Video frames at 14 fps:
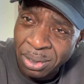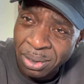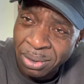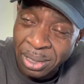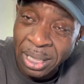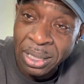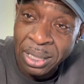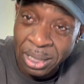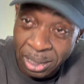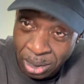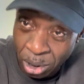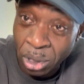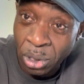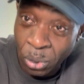This is
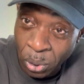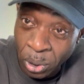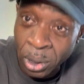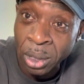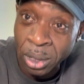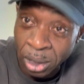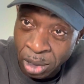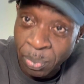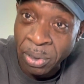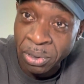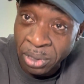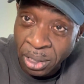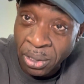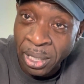QAnon
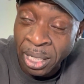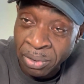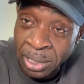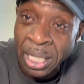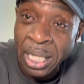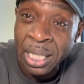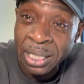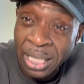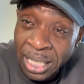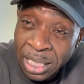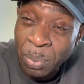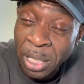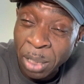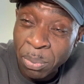conspiracy theories. These
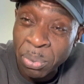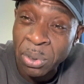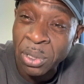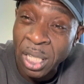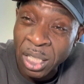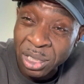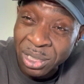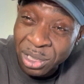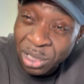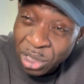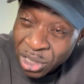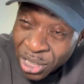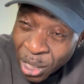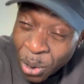people are
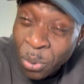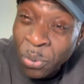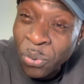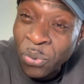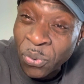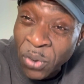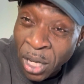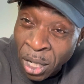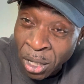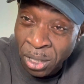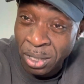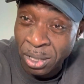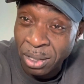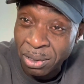so
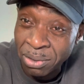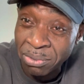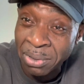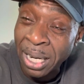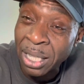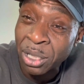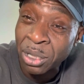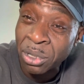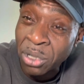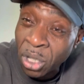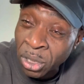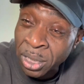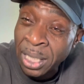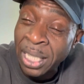far, right,
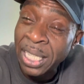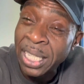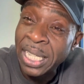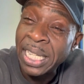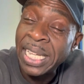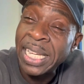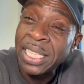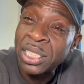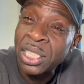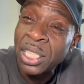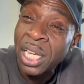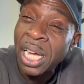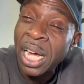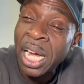gone. It's
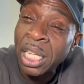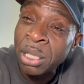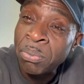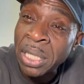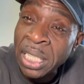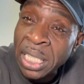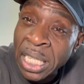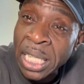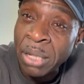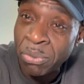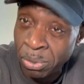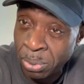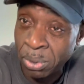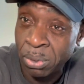
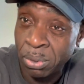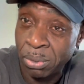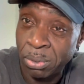unbelievable.